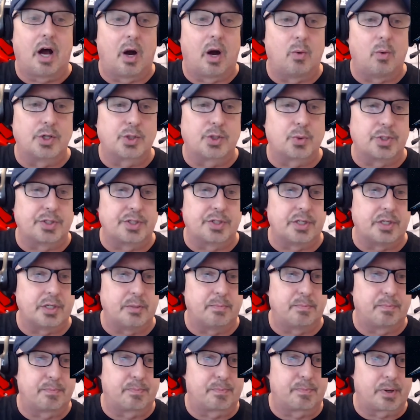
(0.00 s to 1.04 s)
which we see
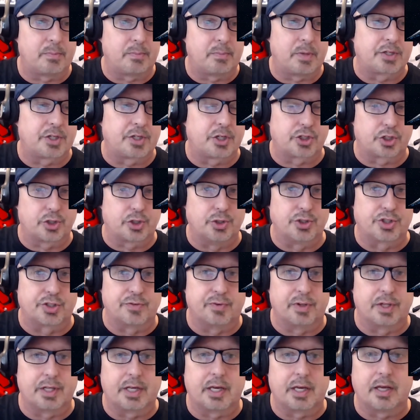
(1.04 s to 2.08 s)
pretty much
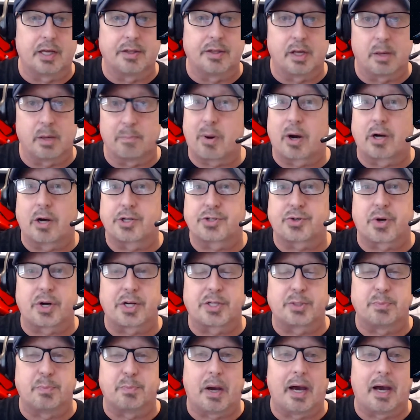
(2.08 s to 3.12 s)
exclusively in The Empire
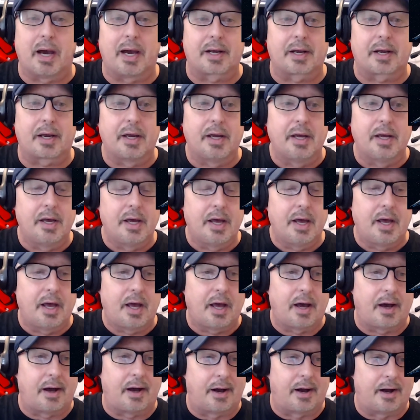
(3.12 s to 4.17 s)
Strikes Back.
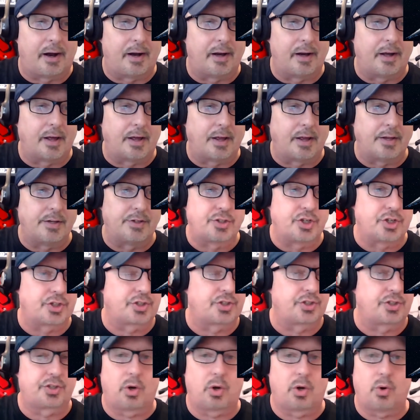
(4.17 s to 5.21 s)

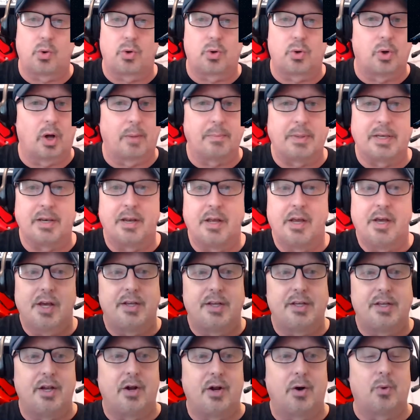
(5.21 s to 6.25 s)
Just so cool. I mean,
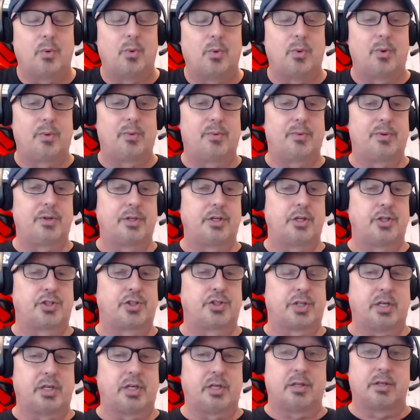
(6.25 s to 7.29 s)
you
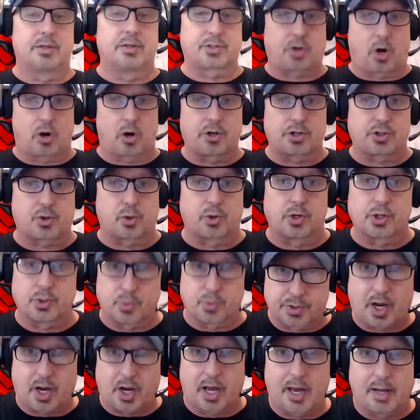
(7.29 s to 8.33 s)
see the Star Destroyers,
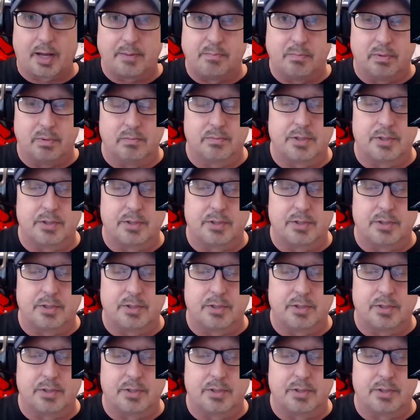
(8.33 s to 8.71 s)
which I had,